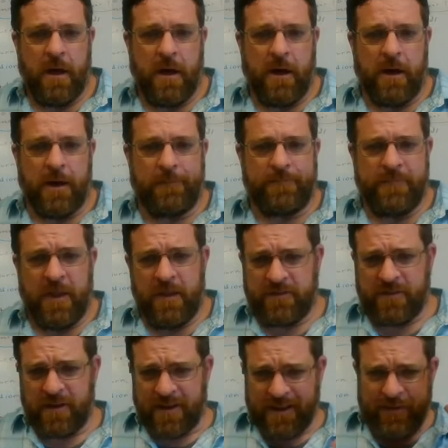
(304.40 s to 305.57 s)
Um,
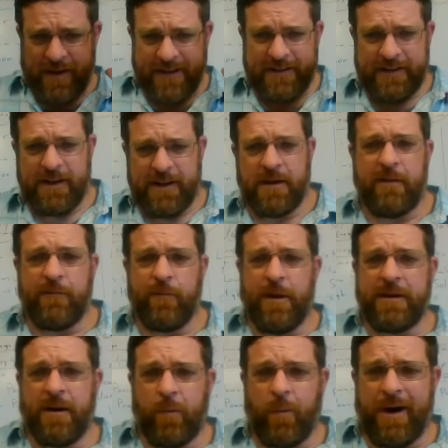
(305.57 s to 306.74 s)
so to give you an idea of
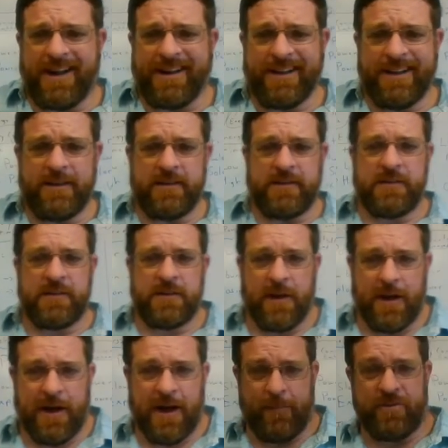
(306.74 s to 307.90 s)
what a watt is,
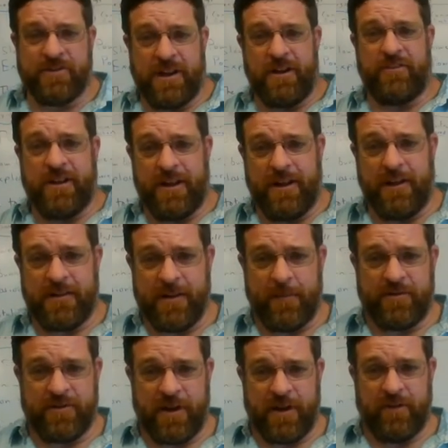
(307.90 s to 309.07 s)
how much energy it is, how
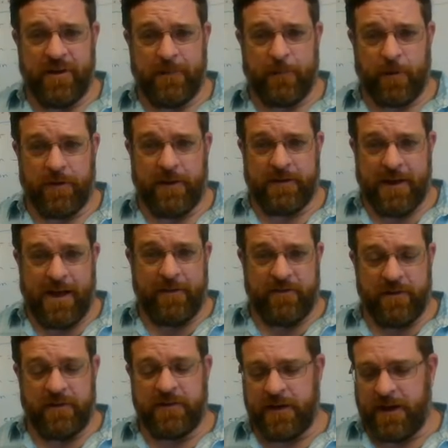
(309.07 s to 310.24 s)
much energy per unit time, I
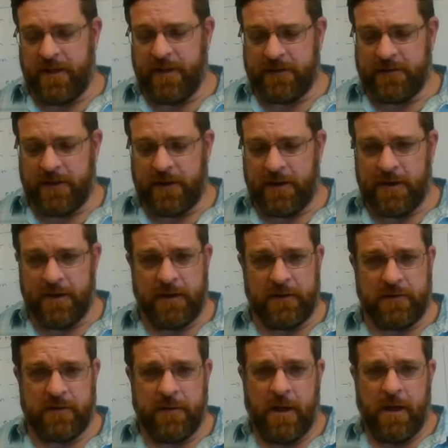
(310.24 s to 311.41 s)
should say that it
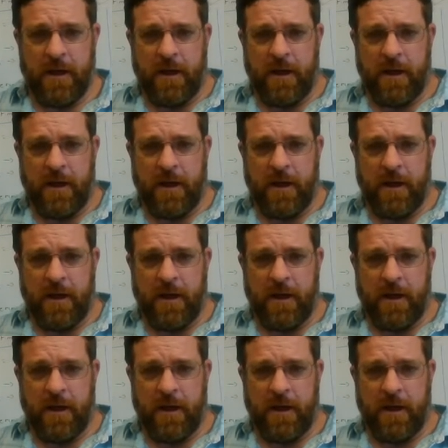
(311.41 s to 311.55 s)
is.